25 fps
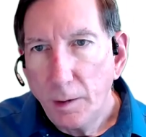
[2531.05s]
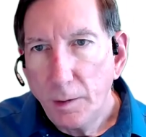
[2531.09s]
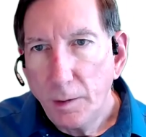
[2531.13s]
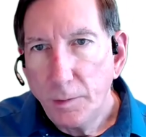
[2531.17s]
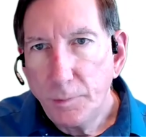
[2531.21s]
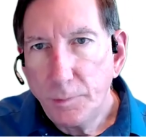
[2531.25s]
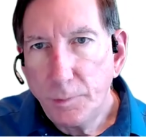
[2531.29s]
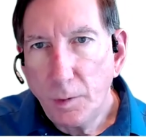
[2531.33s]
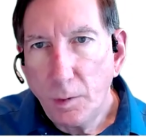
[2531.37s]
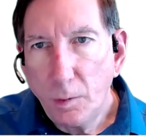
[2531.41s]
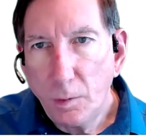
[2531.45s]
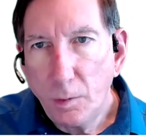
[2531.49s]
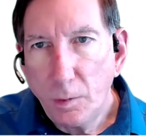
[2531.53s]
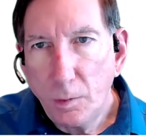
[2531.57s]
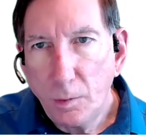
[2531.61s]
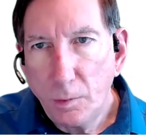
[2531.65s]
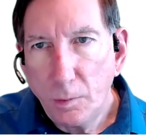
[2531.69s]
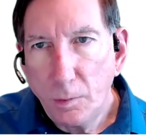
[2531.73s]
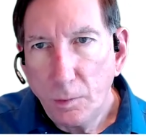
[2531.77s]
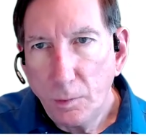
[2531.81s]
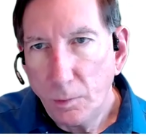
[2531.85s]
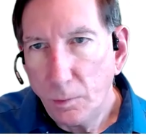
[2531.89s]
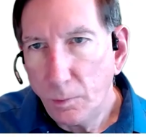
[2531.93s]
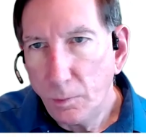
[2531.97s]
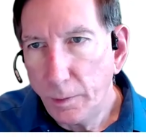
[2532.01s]

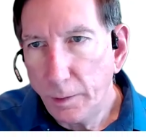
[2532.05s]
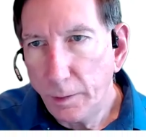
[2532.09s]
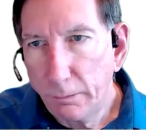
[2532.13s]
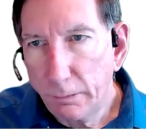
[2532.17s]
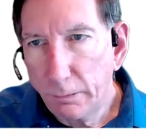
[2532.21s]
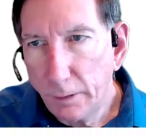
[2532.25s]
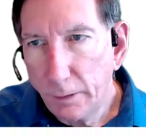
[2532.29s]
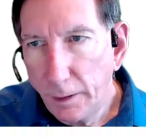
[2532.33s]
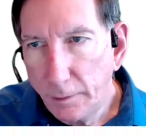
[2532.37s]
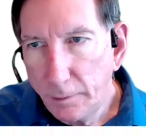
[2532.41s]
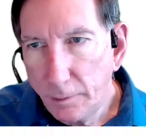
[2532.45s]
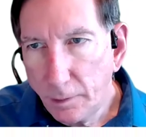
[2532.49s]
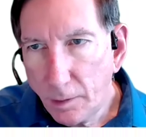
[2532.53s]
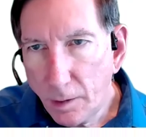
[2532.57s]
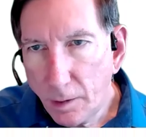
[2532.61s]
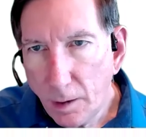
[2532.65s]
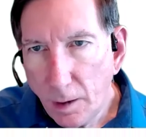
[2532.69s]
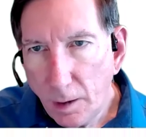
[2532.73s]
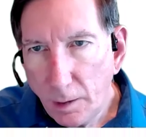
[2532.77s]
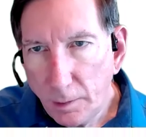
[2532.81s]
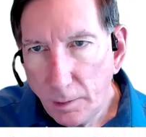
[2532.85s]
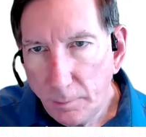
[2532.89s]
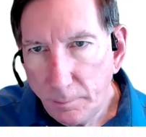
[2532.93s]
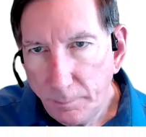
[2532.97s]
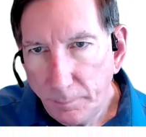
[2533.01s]
So we create the
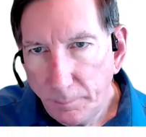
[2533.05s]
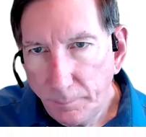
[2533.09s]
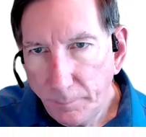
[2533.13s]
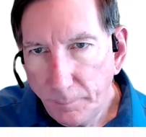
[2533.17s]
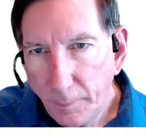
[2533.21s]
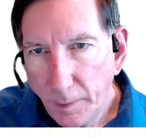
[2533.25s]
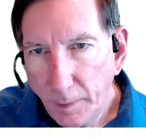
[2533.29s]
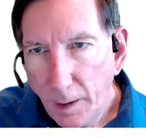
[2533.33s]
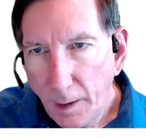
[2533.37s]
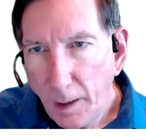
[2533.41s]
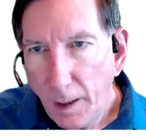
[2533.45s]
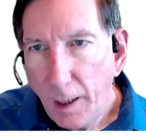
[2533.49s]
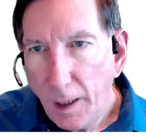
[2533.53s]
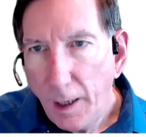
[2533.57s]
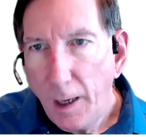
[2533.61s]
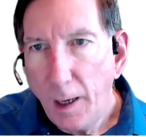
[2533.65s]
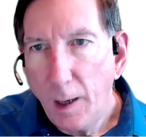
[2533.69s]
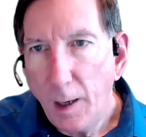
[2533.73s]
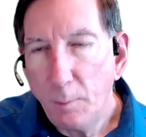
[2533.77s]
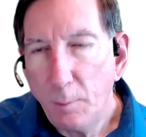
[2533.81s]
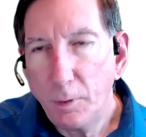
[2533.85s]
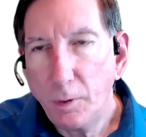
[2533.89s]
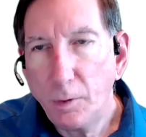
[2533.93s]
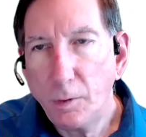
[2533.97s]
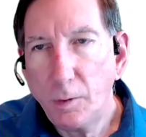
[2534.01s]
column,
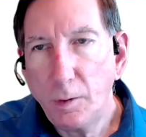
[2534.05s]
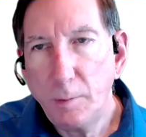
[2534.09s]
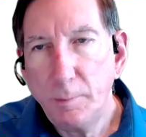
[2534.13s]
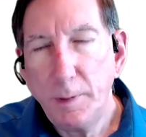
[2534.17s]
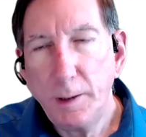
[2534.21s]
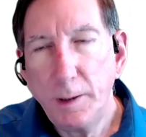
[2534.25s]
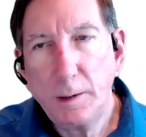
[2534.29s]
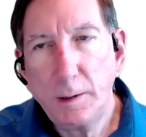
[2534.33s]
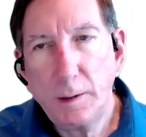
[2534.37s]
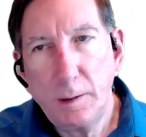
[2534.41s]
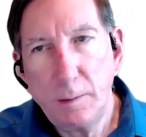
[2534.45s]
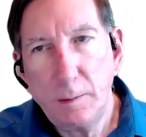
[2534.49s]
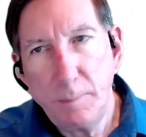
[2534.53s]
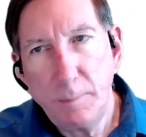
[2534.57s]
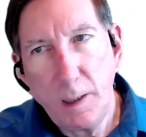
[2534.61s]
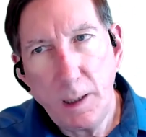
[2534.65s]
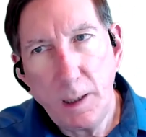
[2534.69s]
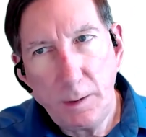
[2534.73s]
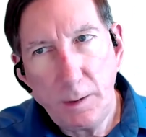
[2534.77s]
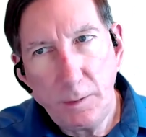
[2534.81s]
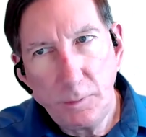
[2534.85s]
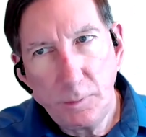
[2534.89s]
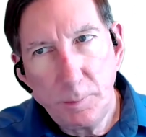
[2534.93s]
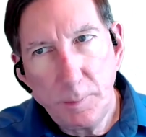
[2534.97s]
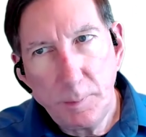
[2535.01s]
and we're going to make it a
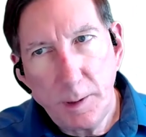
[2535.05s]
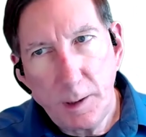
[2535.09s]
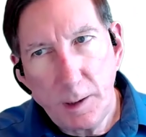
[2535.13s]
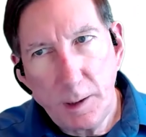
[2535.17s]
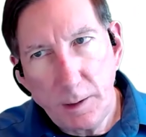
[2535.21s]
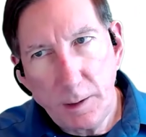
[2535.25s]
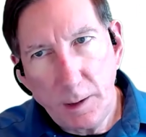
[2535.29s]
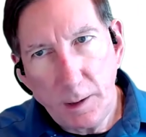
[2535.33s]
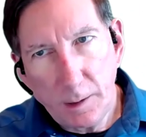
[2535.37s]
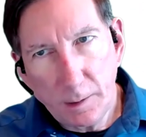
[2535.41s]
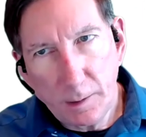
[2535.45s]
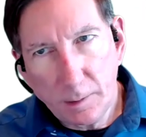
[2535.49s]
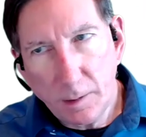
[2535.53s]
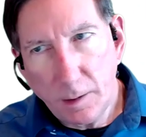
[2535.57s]
managed metadata